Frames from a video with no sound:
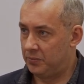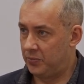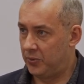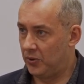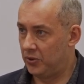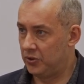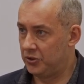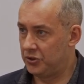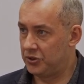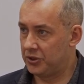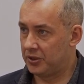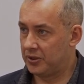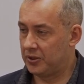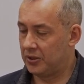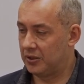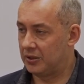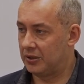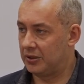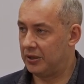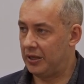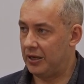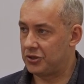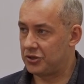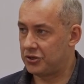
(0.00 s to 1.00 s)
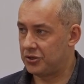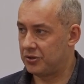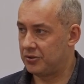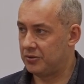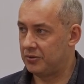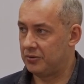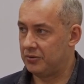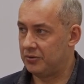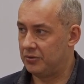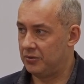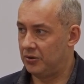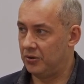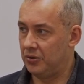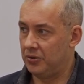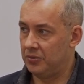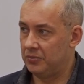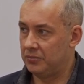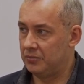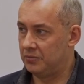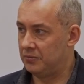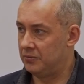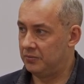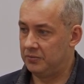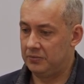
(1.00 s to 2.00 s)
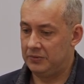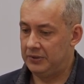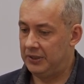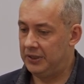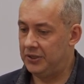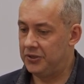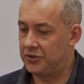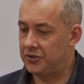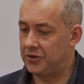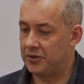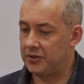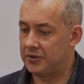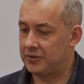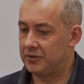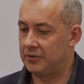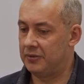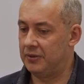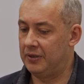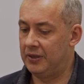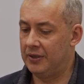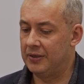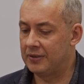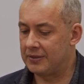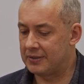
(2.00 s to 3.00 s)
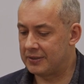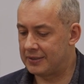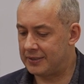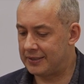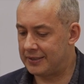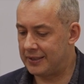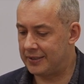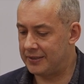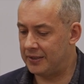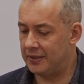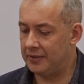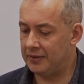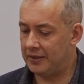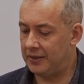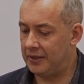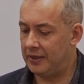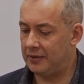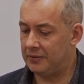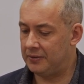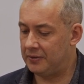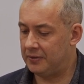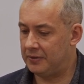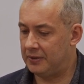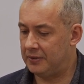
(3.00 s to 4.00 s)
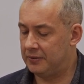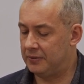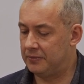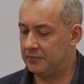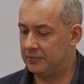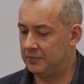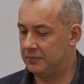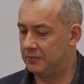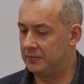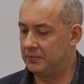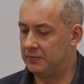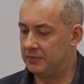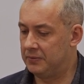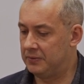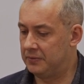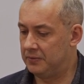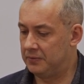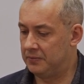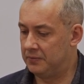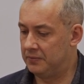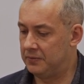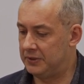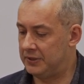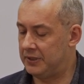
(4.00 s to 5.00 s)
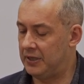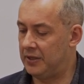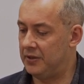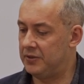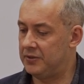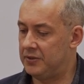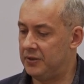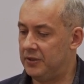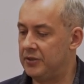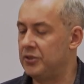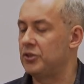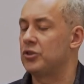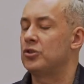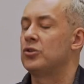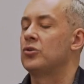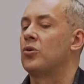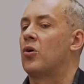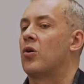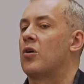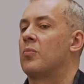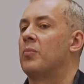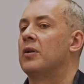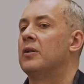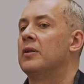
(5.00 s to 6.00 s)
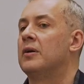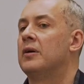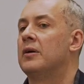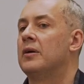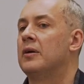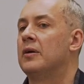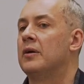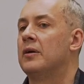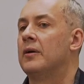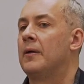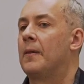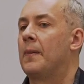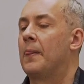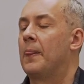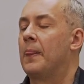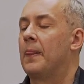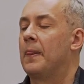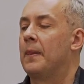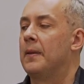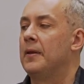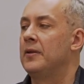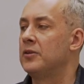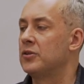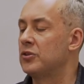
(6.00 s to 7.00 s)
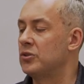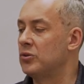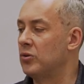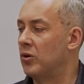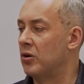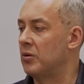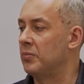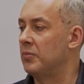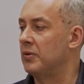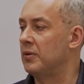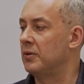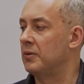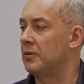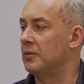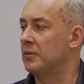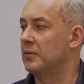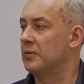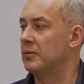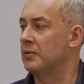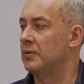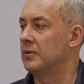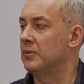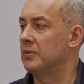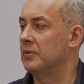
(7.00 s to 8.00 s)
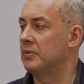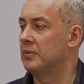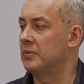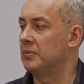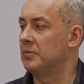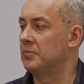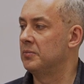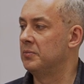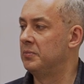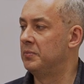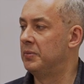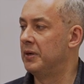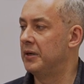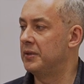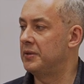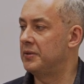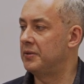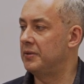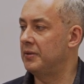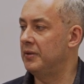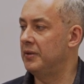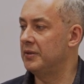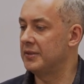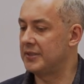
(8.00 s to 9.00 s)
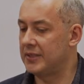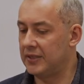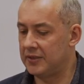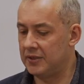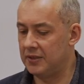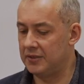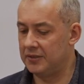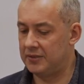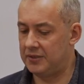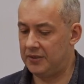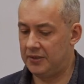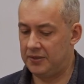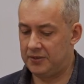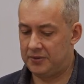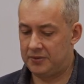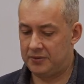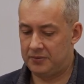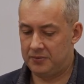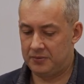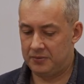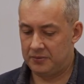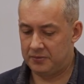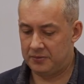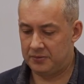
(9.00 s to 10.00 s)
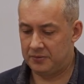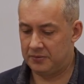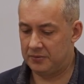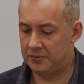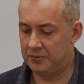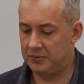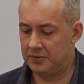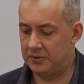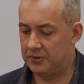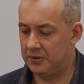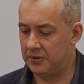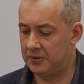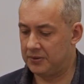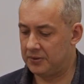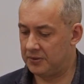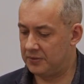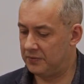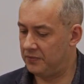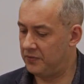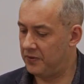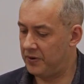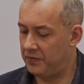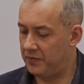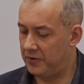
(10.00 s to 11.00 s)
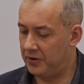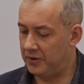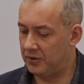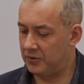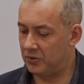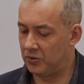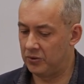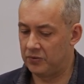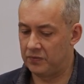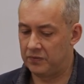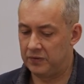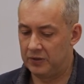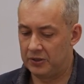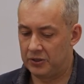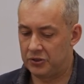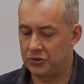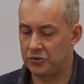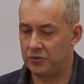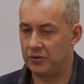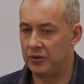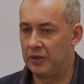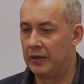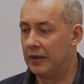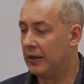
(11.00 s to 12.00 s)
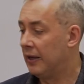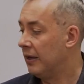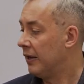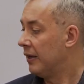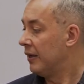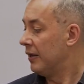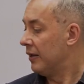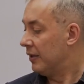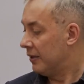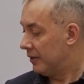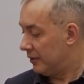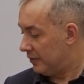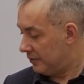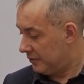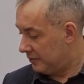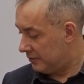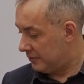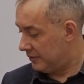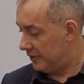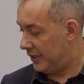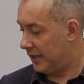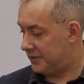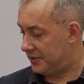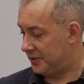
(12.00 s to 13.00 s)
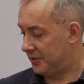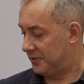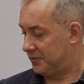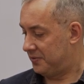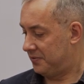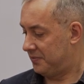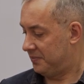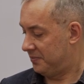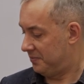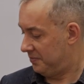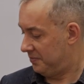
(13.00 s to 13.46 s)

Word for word: political clash or interest. In certain sense, it is normal. It is normal. But in certain sense, uh, it is very, very conflictual. That's it.